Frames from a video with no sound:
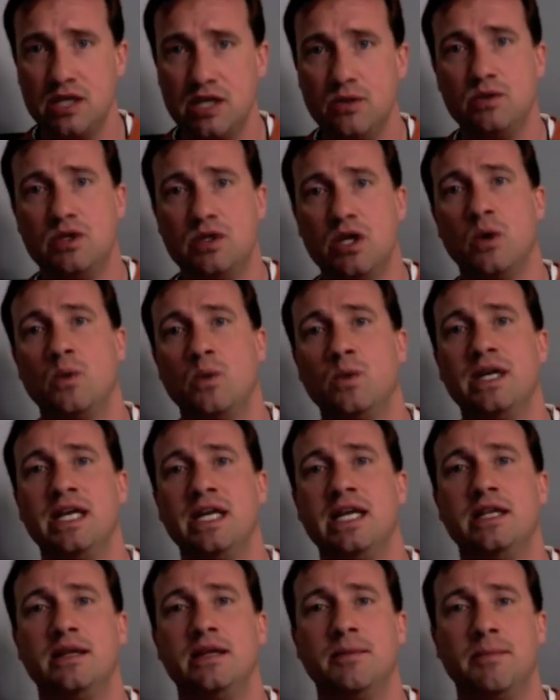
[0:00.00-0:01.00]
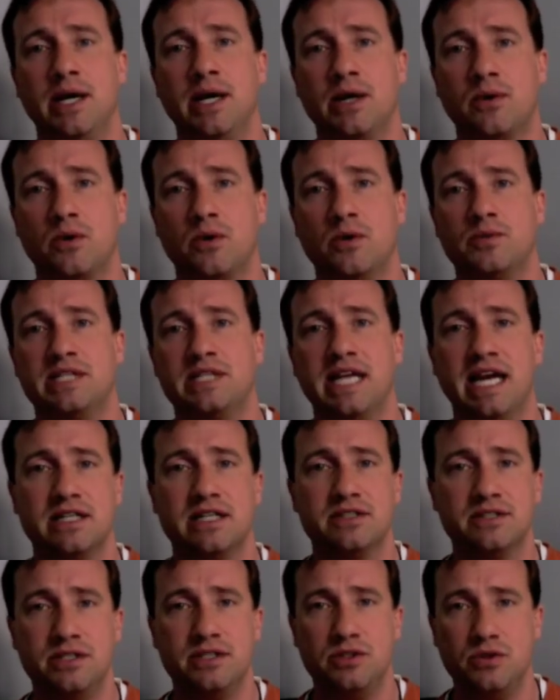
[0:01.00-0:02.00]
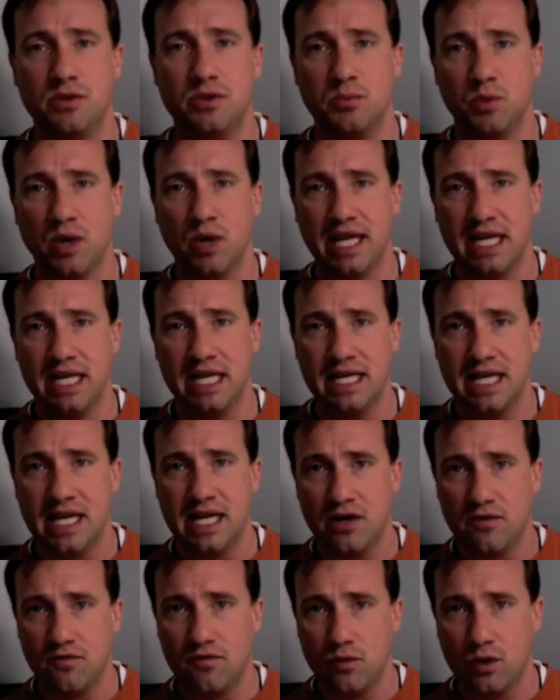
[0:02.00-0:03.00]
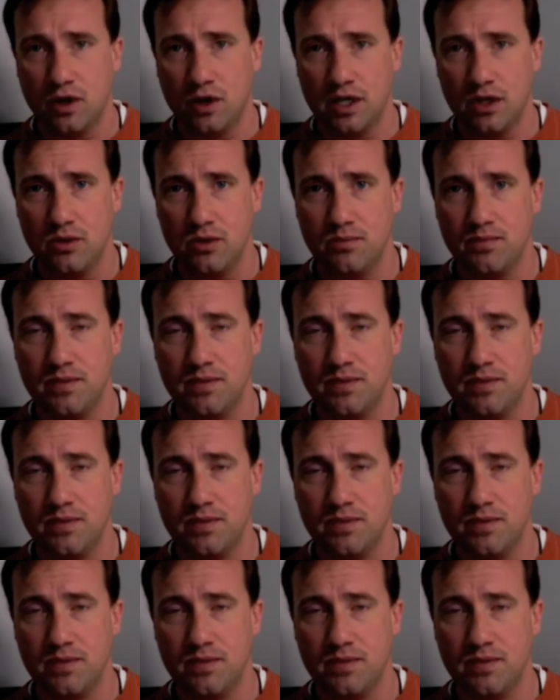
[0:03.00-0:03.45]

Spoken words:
You don't need the microbes to actually do the breaking down for you.